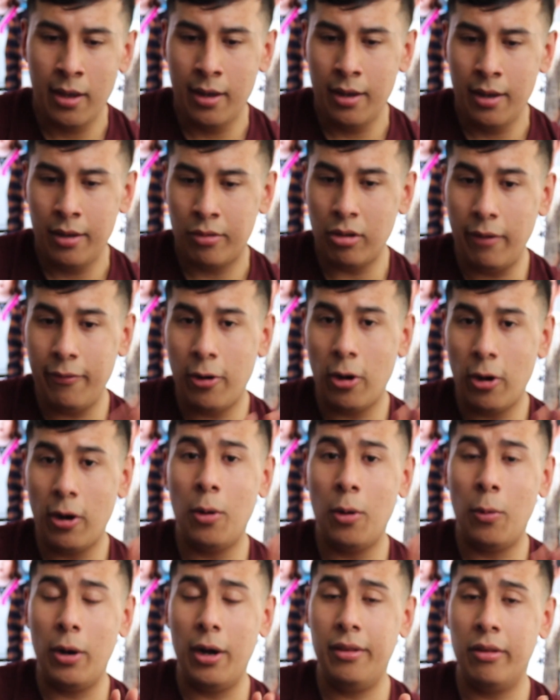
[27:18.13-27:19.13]
So if you're
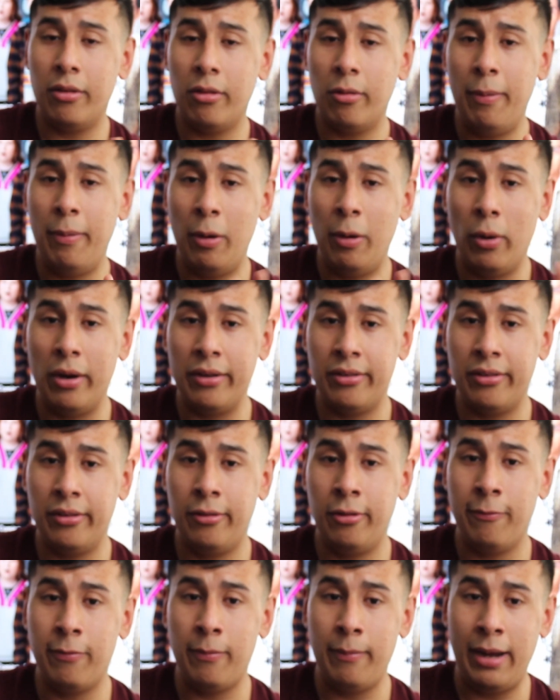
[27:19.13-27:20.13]
unaware, this has been What's in the
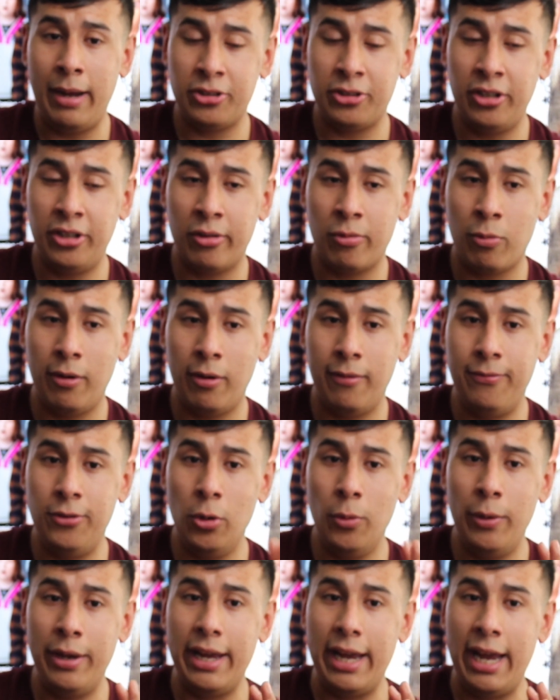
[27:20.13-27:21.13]
Tube from ActionX,
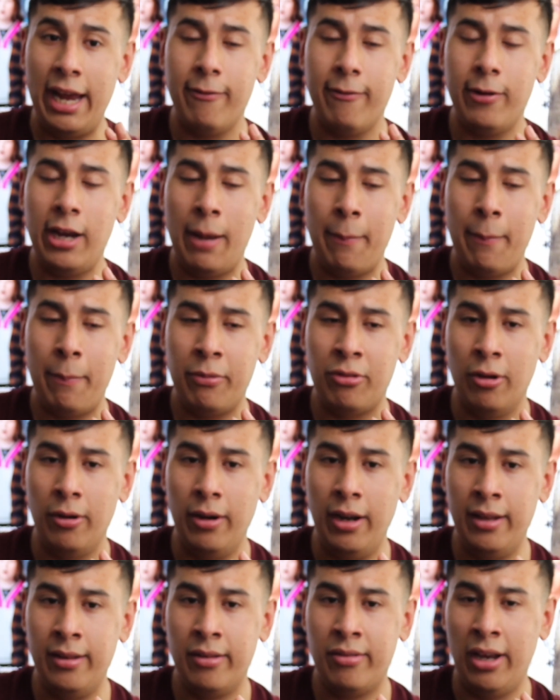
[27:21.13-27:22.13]
reviewing every episode
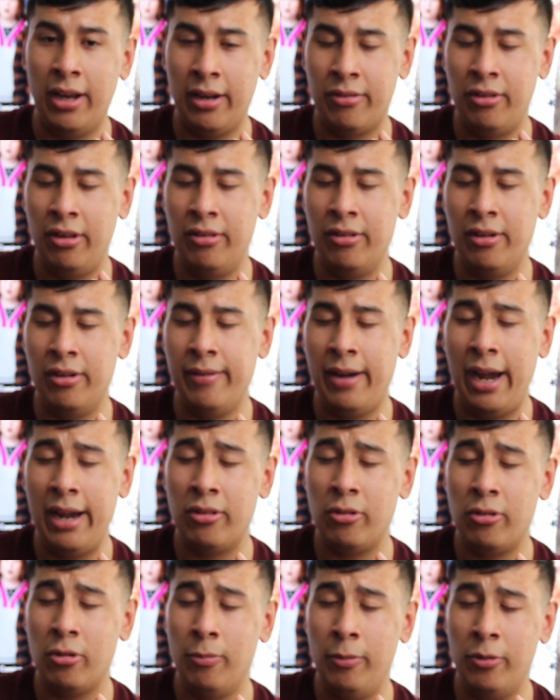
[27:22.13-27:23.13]
in the second season of High
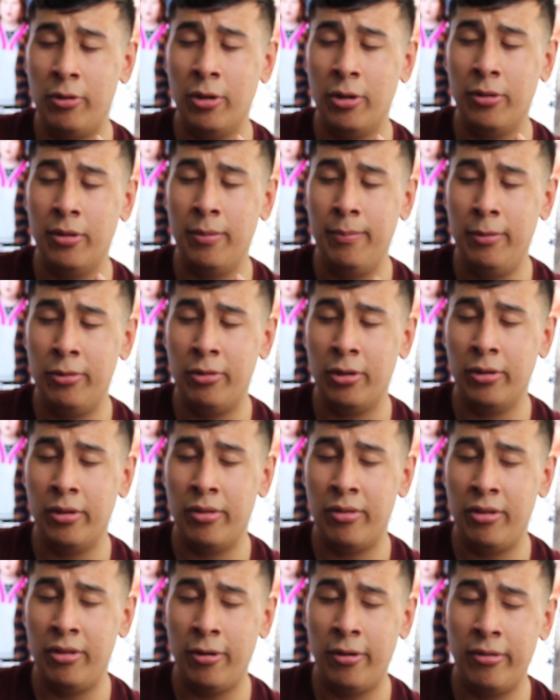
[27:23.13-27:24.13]
School Musical, the musical, the
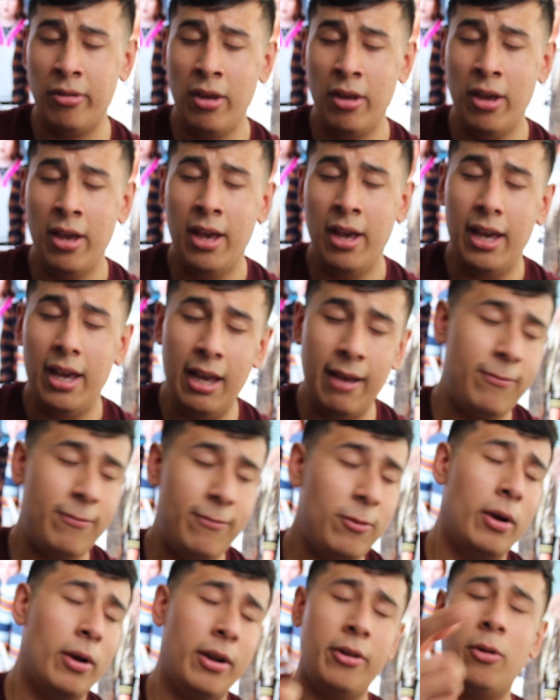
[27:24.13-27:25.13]
series. If
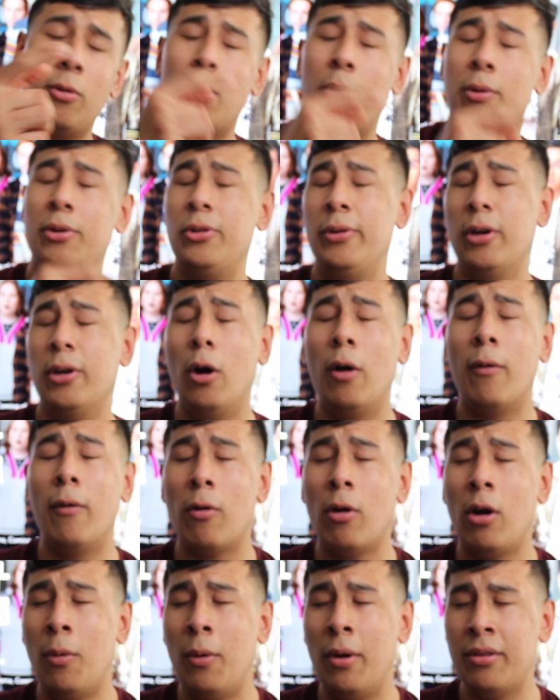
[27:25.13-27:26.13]
you want to know what we're doing
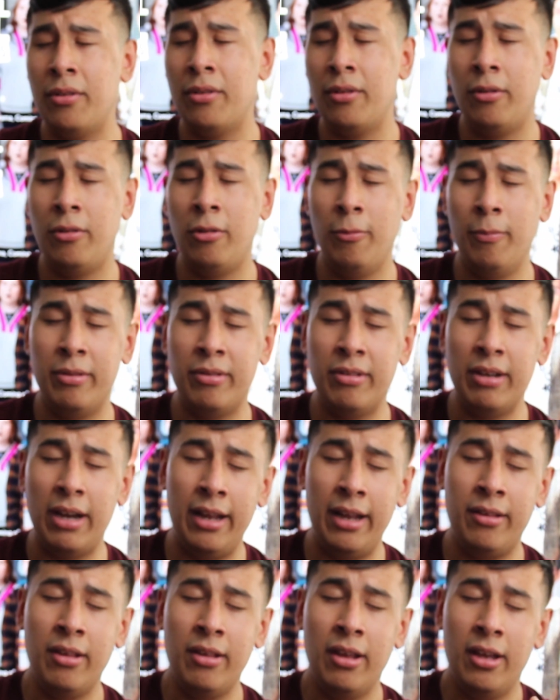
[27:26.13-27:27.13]
overall in What's in the Tube
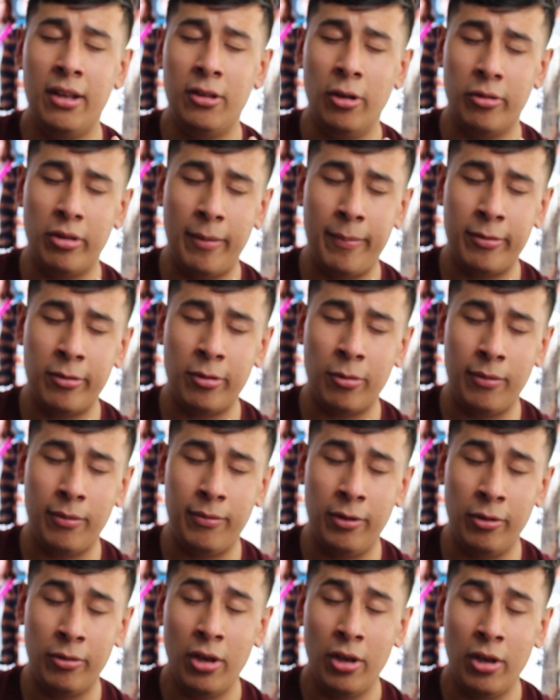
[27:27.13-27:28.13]
besides those episode
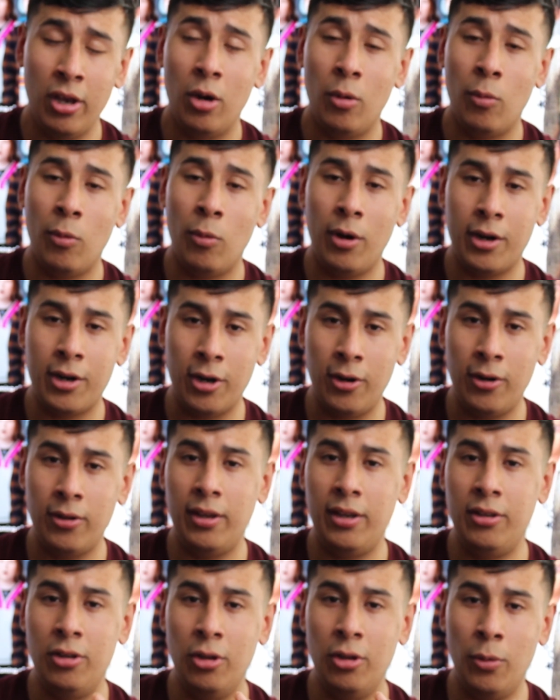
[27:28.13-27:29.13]
reviews, we're
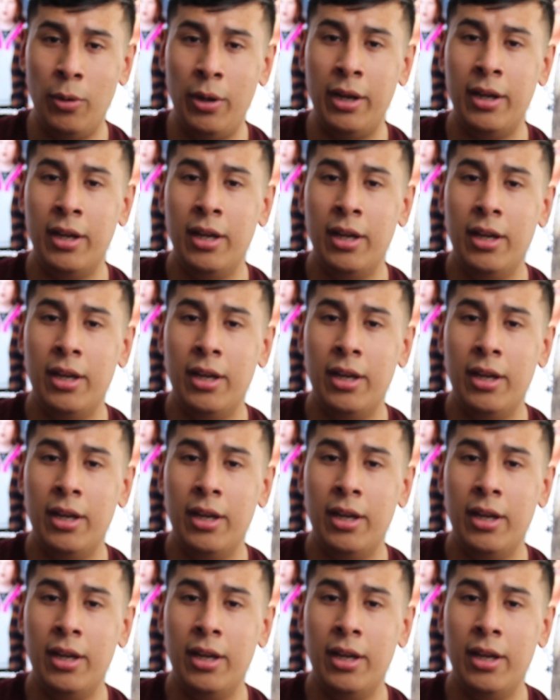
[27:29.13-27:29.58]
currently doing